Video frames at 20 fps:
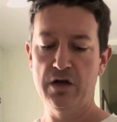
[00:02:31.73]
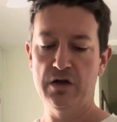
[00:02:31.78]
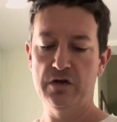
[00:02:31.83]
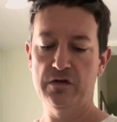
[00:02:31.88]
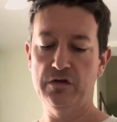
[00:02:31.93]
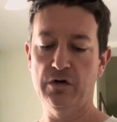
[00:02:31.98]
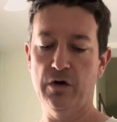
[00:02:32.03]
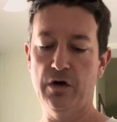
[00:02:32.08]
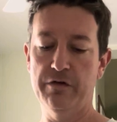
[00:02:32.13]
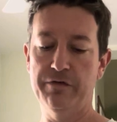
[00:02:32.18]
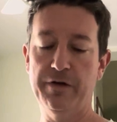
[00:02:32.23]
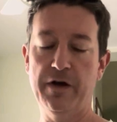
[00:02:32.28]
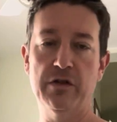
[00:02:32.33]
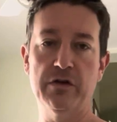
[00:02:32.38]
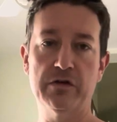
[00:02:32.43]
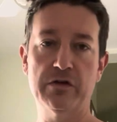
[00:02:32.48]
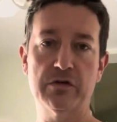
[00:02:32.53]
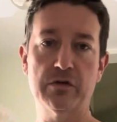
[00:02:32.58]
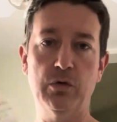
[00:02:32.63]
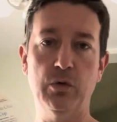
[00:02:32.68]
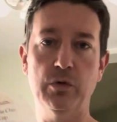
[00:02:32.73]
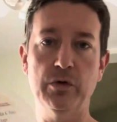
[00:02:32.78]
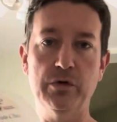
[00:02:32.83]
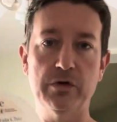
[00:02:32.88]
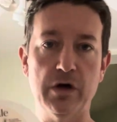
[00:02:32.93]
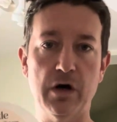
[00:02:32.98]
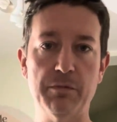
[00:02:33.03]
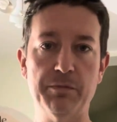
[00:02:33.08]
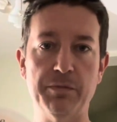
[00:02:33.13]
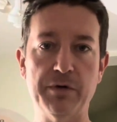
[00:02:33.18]
So I found this cool new
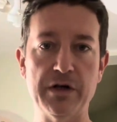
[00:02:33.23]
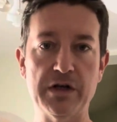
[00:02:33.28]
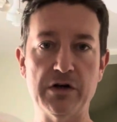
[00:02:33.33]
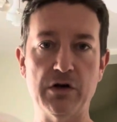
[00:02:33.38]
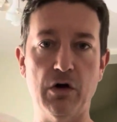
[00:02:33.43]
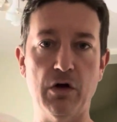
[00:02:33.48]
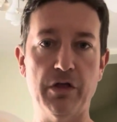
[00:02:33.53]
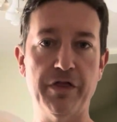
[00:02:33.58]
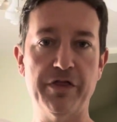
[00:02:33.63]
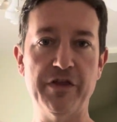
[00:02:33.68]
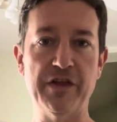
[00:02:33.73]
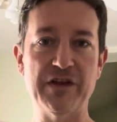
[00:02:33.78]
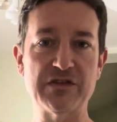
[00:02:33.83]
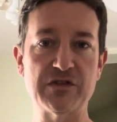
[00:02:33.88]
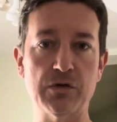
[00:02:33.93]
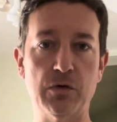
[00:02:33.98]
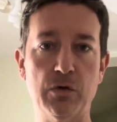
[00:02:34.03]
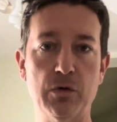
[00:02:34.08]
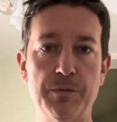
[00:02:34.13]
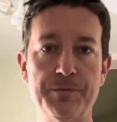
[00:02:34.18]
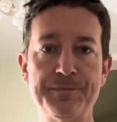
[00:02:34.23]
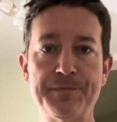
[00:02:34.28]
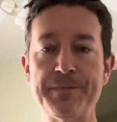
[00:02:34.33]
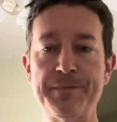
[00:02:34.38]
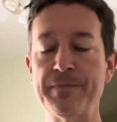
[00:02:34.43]
company called Thistle.